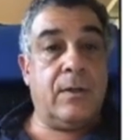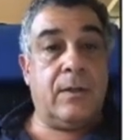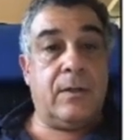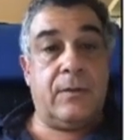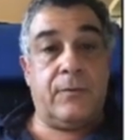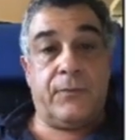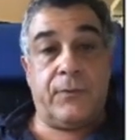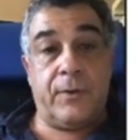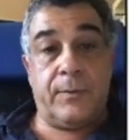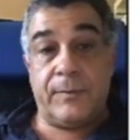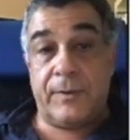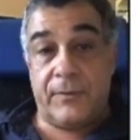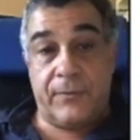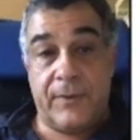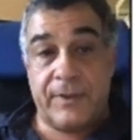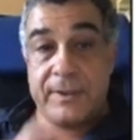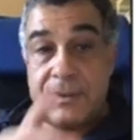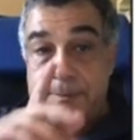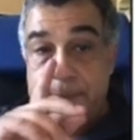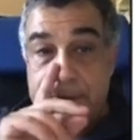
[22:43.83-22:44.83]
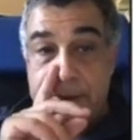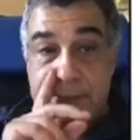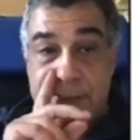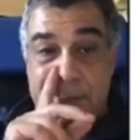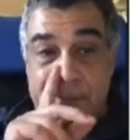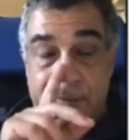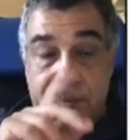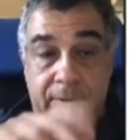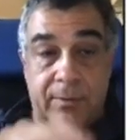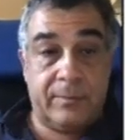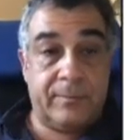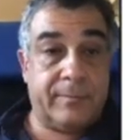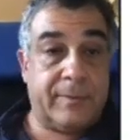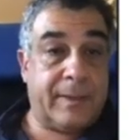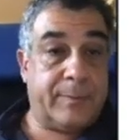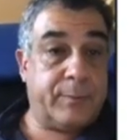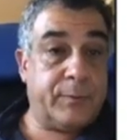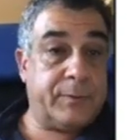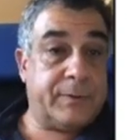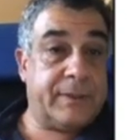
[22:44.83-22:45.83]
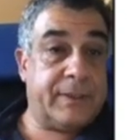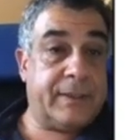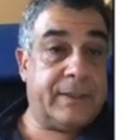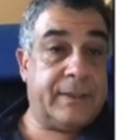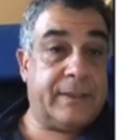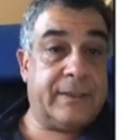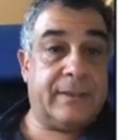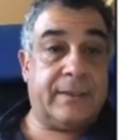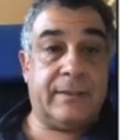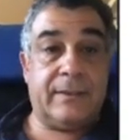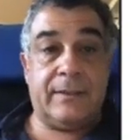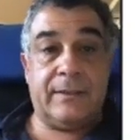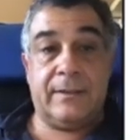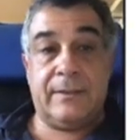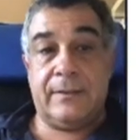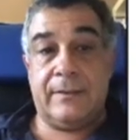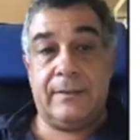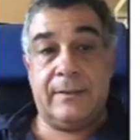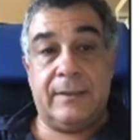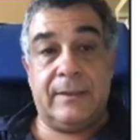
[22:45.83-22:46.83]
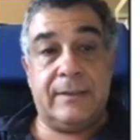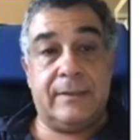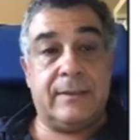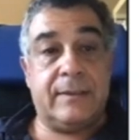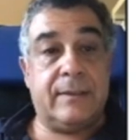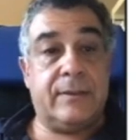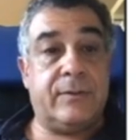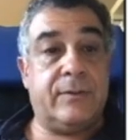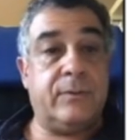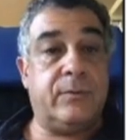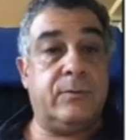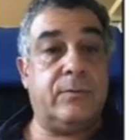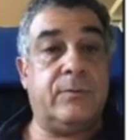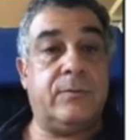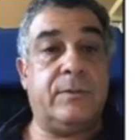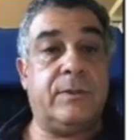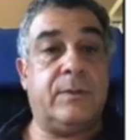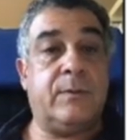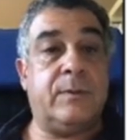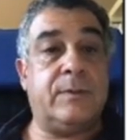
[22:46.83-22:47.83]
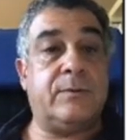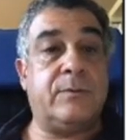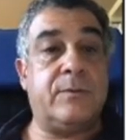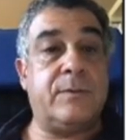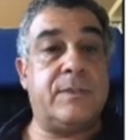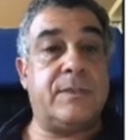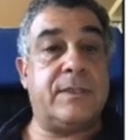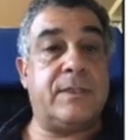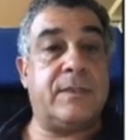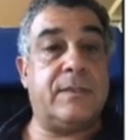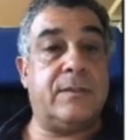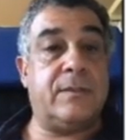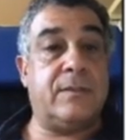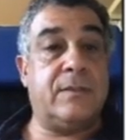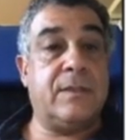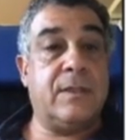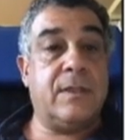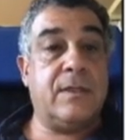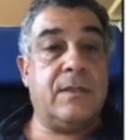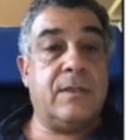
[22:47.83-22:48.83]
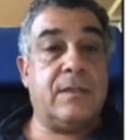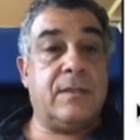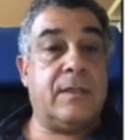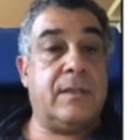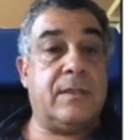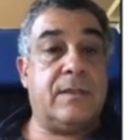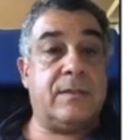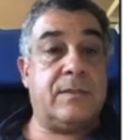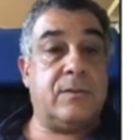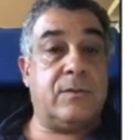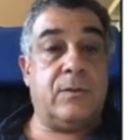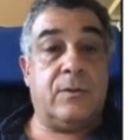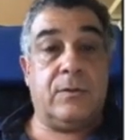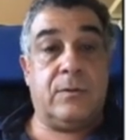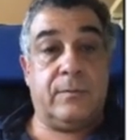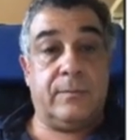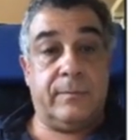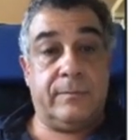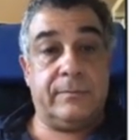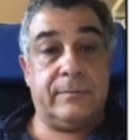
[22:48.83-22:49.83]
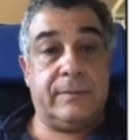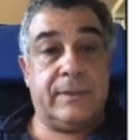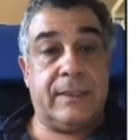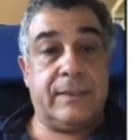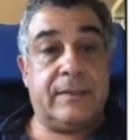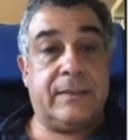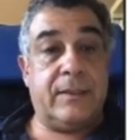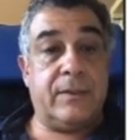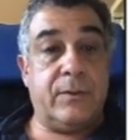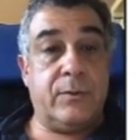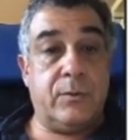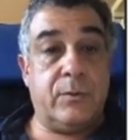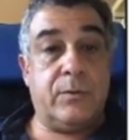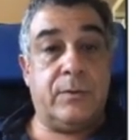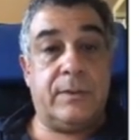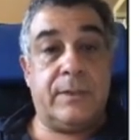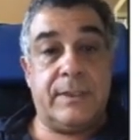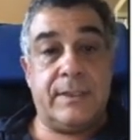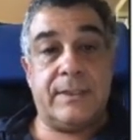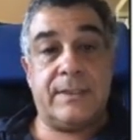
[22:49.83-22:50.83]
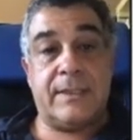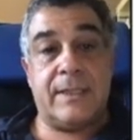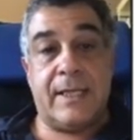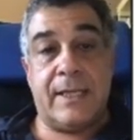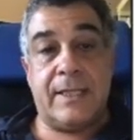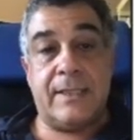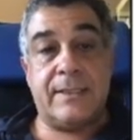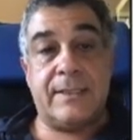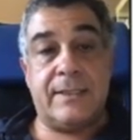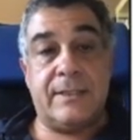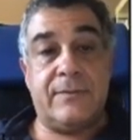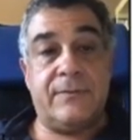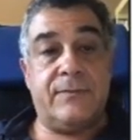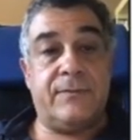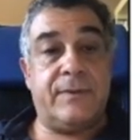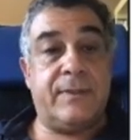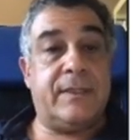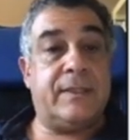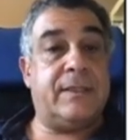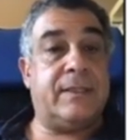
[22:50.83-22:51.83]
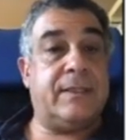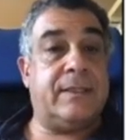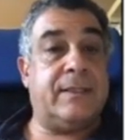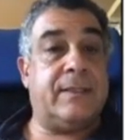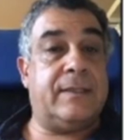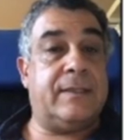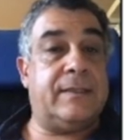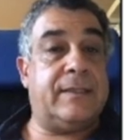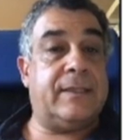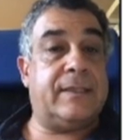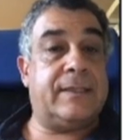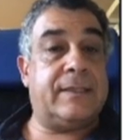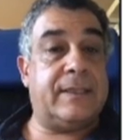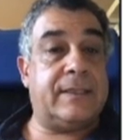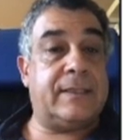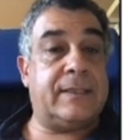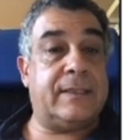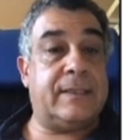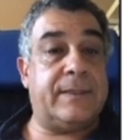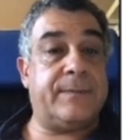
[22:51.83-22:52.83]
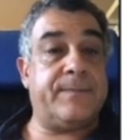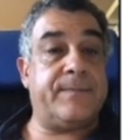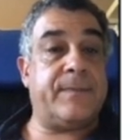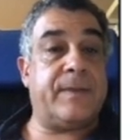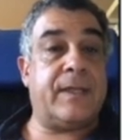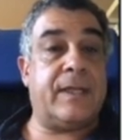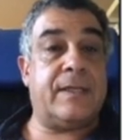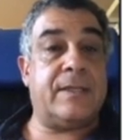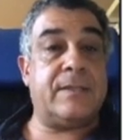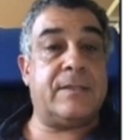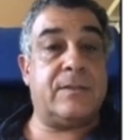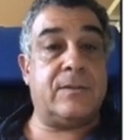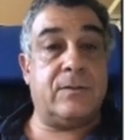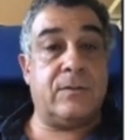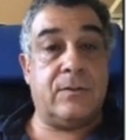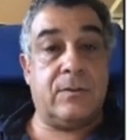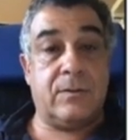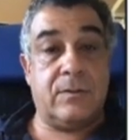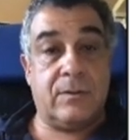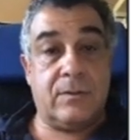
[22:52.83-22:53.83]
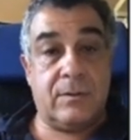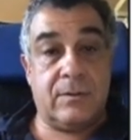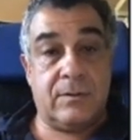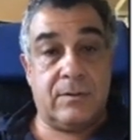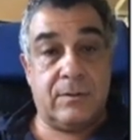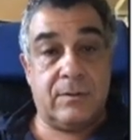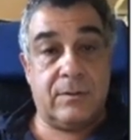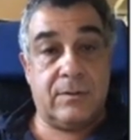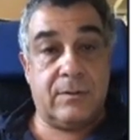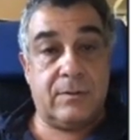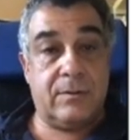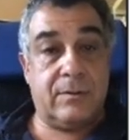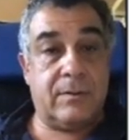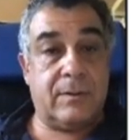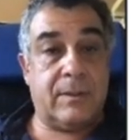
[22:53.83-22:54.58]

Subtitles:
from the first principle by putting delta Q equal to 0, and so delta U is NCV delta T, and so